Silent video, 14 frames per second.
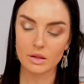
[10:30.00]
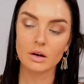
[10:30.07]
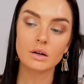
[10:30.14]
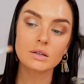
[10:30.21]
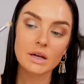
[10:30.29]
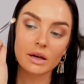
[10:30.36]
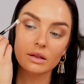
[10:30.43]
Then
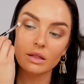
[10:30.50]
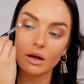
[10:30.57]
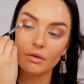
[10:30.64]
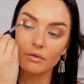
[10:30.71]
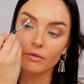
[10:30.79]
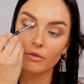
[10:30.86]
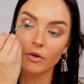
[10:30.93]
I'll take that
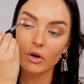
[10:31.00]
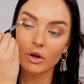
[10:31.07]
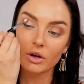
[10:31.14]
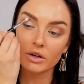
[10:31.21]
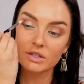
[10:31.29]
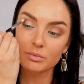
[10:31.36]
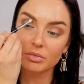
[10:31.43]

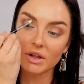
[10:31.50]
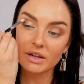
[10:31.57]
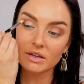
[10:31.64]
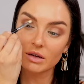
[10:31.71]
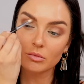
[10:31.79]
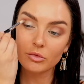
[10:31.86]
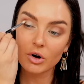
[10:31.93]
first
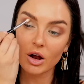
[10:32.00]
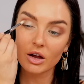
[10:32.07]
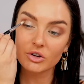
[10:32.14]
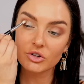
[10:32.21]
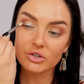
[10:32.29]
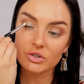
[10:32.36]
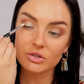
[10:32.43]
blending
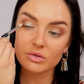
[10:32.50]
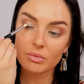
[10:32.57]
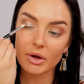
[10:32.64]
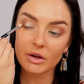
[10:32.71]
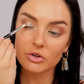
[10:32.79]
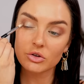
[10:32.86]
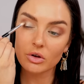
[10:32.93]
brush,
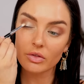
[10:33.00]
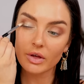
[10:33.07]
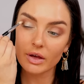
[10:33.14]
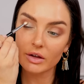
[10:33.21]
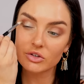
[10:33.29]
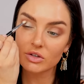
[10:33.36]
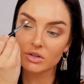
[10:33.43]
make sure
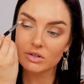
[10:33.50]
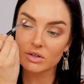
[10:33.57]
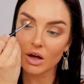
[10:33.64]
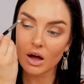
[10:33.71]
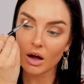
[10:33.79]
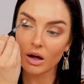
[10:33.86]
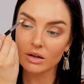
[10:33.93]
the edges
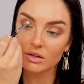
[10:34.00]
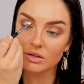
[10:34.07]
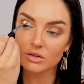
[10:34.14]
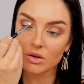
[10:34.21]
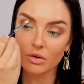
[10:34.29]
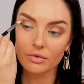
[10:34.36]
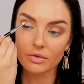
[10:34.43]
are
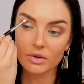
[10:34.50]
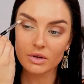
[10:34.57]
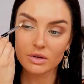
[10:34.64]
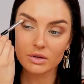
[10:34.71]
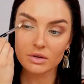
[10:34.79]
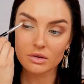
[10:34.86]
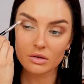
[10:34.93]

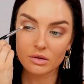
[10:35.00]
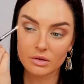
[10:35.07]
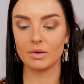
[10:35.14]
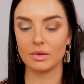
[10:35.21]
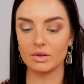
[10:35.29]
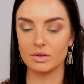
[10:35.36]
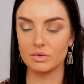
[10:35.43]
softened.
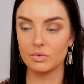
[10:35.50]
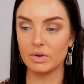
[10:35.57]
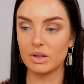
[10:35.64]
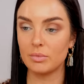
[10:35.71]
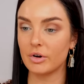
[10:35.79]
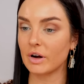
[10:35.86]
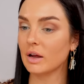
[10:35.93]
It's
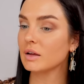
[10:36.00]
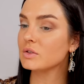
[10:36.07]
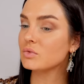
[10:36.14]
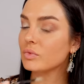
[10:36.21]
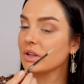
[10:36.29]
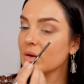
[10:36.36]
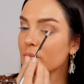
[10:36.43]
really pretty,
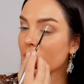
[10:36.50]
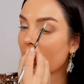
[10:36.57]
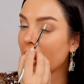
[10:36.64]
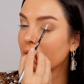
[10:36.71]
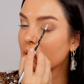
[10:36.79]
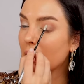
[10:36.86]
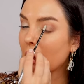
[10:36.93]
it's really
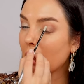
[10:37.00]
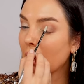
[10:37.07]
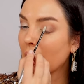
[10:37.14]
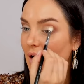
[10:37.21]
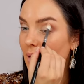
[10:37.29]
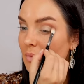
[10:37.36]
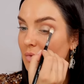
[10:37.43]
bright.
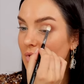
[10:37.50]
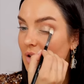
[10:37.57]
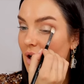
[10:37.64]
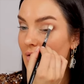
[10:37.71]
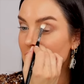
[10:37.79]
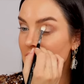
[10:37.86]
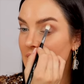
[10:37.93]
I'm
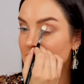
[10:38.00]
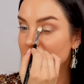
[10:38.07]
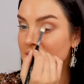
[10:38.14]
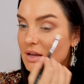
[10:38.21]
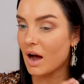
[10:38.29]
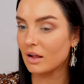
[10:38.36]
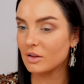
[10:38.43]
loving
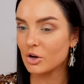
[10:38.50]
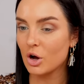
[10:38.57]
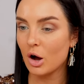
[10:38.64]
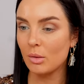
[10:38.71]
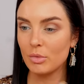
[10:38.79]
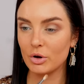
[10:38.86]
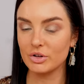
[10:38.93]
these color
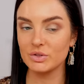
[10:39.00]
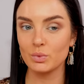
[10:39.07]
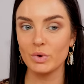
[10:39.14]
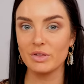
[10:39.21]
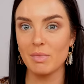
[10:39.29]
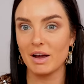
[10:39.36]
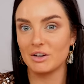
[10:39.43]
combos
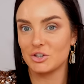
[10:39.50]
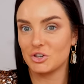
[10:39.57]
with my